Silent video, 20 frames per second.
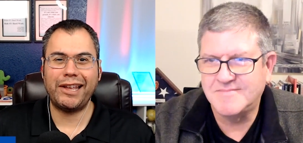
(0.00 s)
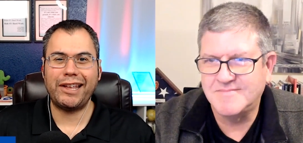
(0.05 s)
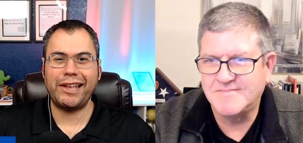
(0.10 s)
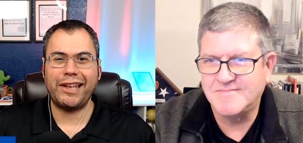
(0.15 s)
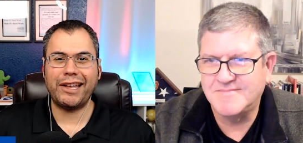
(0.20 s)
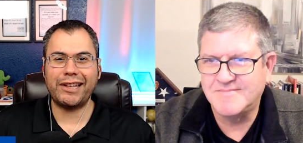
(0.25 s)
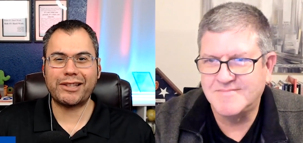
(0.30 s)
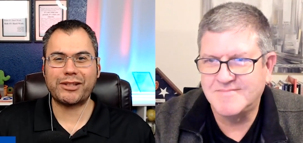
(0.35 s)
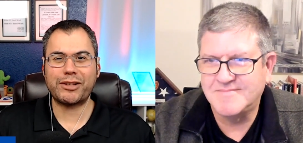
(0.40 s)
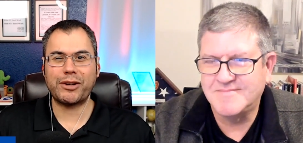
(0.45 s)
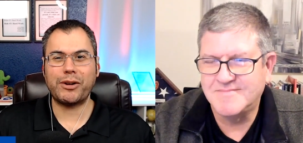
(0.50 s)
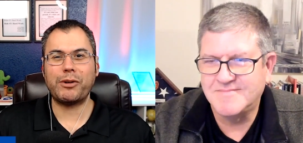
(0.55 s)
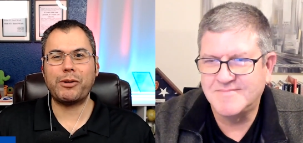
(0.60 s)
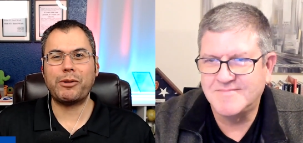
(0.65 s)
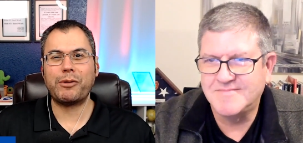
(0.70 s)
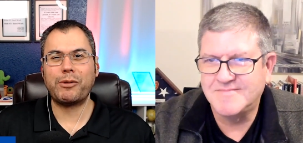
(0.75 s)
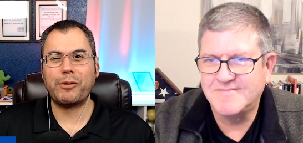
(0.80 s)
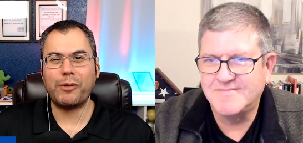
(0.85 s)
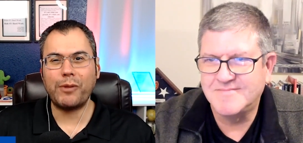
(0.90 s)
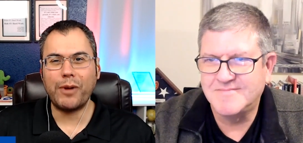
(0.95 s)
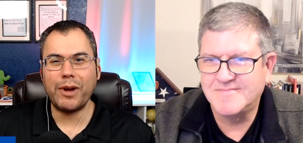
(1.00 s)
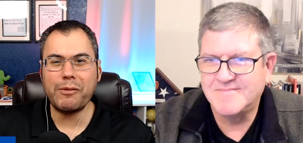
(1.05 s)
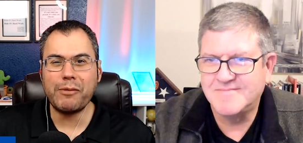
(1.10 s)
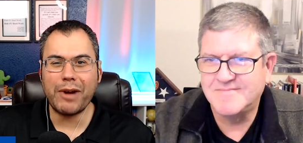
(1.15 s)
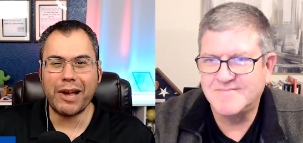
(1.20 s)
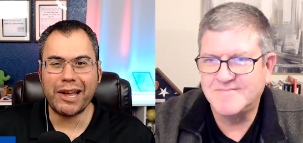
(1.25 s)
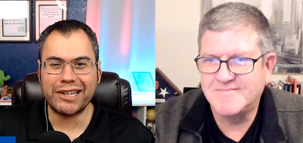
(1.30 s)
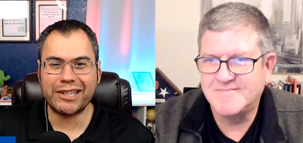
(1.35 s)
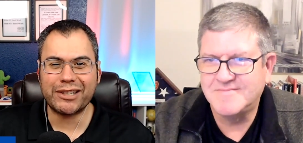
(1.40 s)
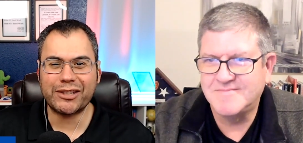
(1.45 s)
Speaker 1: And so we
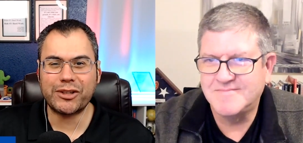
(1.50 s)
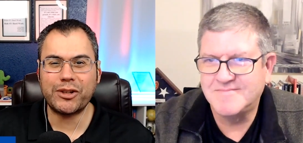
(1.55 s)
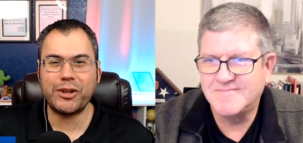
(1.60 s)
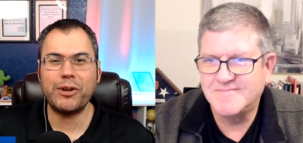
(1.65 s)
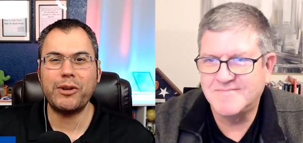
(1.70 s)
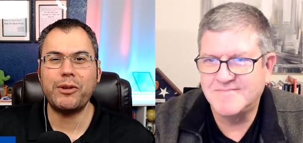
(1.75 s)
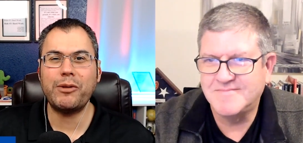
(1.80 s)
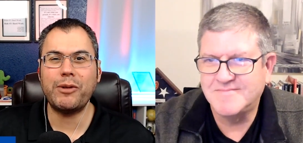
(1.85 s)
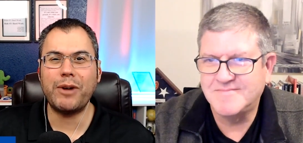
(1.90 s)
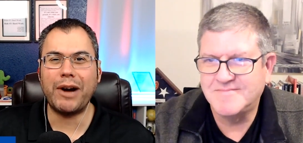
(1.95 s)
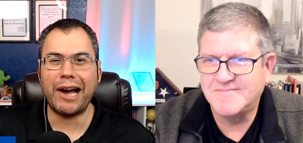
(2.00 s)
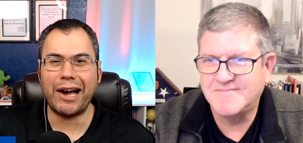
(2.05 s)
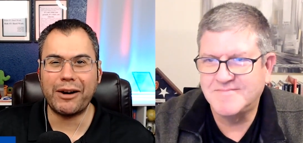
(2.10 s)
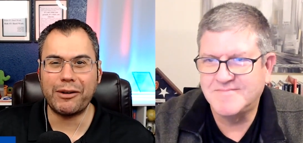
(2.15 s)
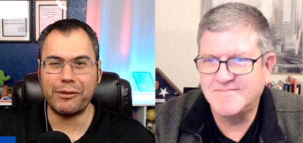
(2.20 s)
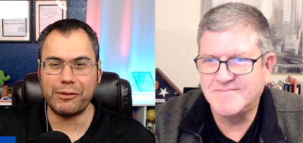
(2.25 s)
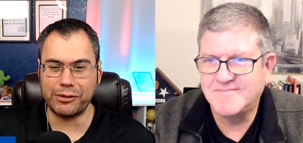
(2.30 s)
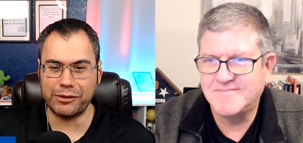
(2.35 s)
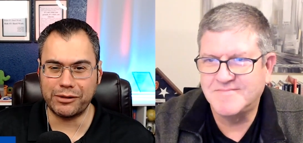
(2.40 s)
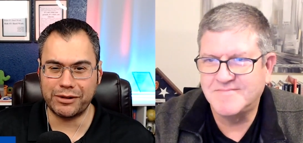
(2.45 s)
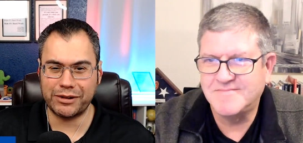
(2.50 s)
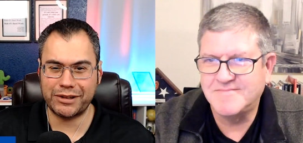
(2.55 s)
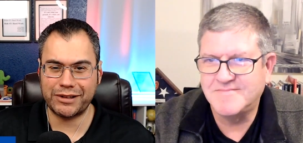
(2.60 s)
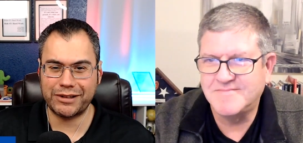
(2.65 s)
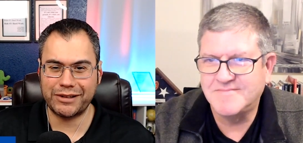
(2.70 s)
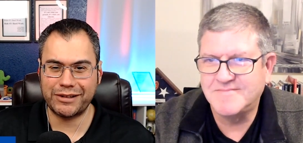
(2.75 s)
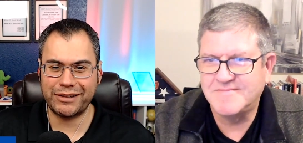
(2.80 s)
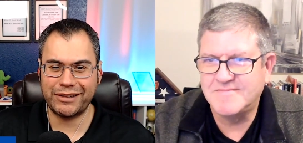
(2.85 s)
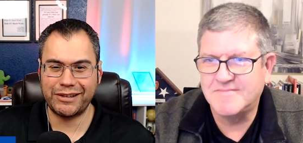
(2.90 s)
went two hours.